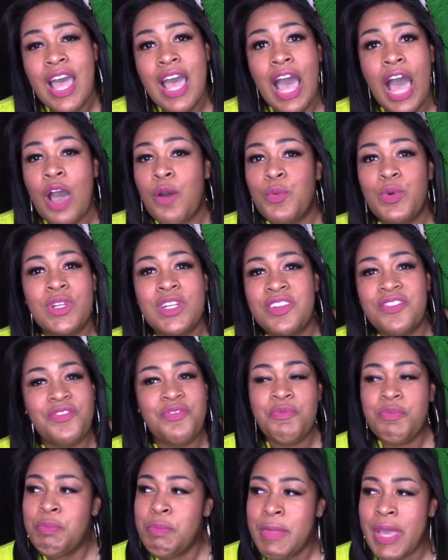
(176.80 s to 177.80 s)
I wouldn't
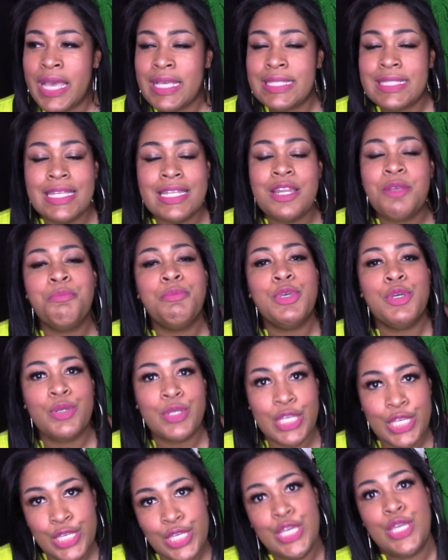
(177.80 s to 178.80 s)
have guessed in a
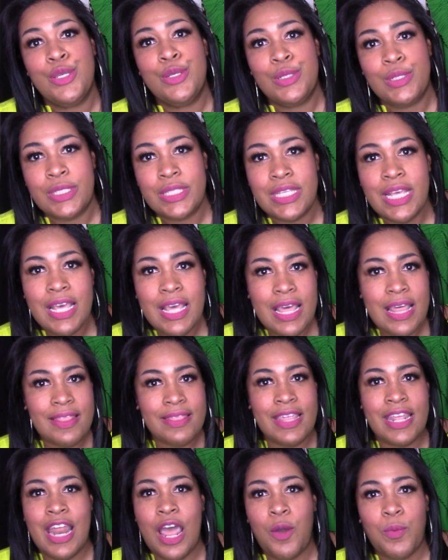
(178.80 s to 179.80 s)
million years
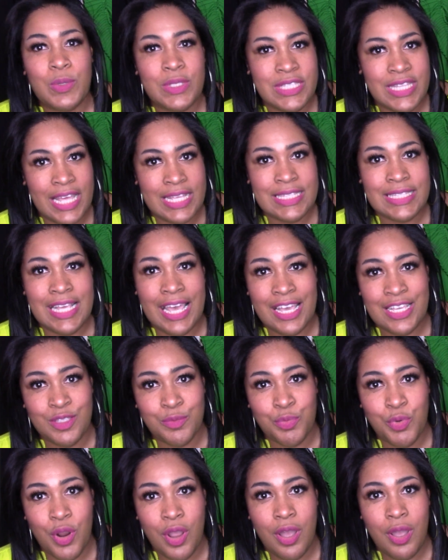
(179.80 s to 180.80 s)
that I was that size
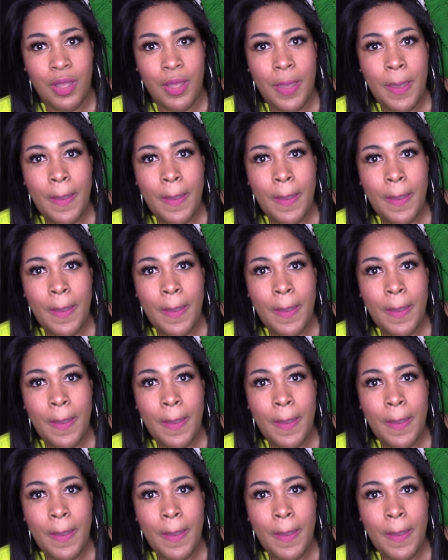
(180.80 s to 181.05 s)
bra.